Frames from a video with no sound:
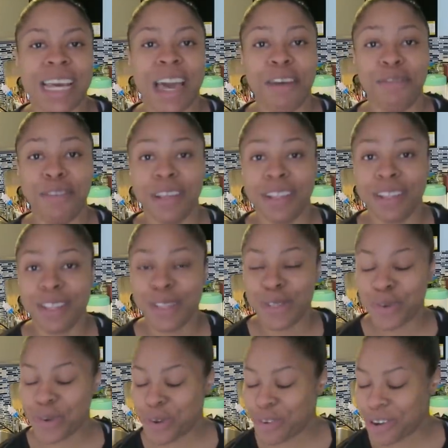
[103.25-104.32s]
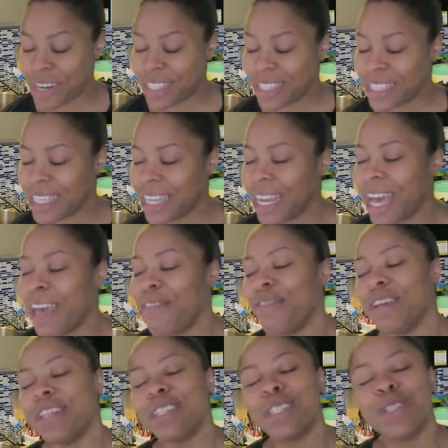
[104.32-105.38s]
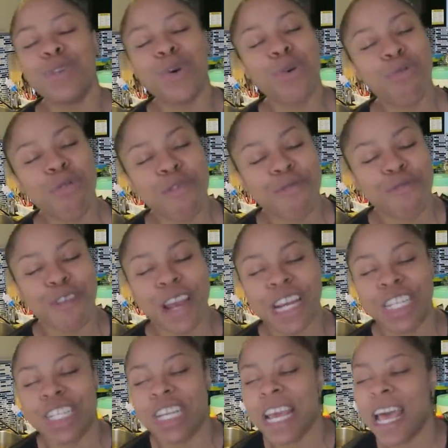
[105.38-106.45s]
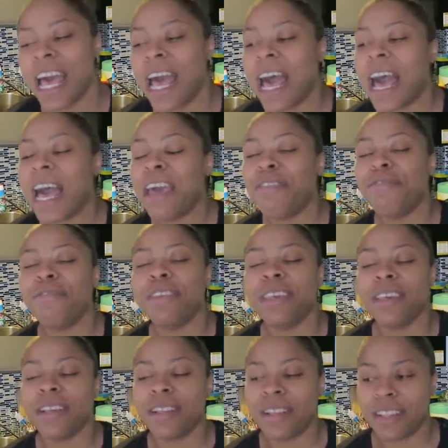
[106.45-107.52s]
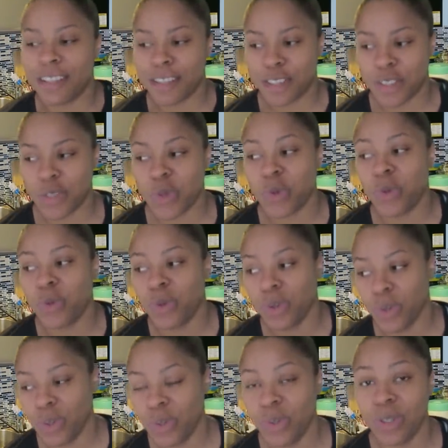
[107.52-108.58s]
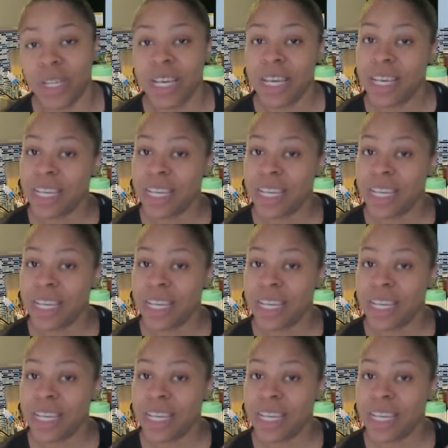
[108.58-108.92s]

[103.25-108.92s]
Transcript: I feel so rested, I feel so refreshed, I feel so good.